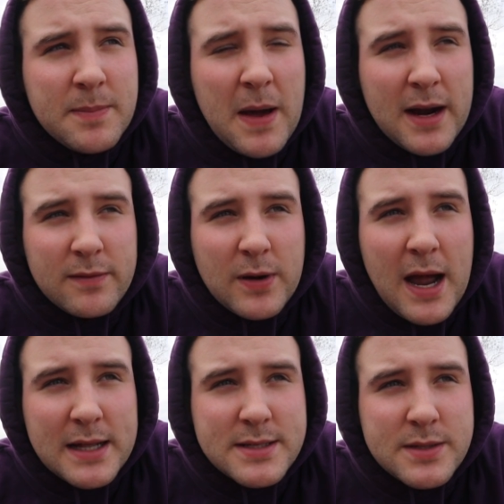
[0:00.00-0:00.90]
pack of
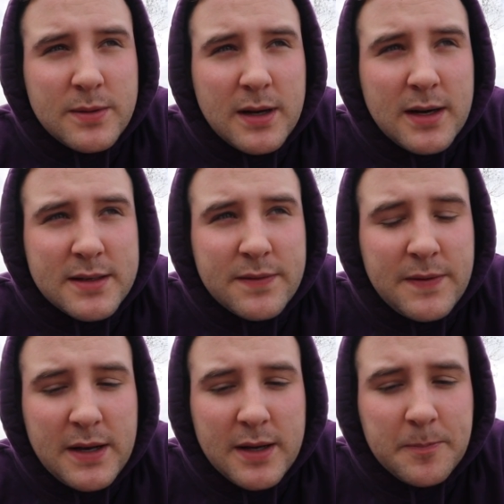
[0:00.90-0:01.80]
rats to uh, to
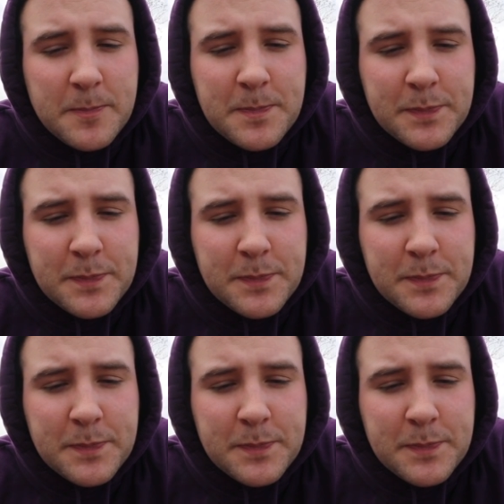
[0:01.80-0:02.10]
feed him.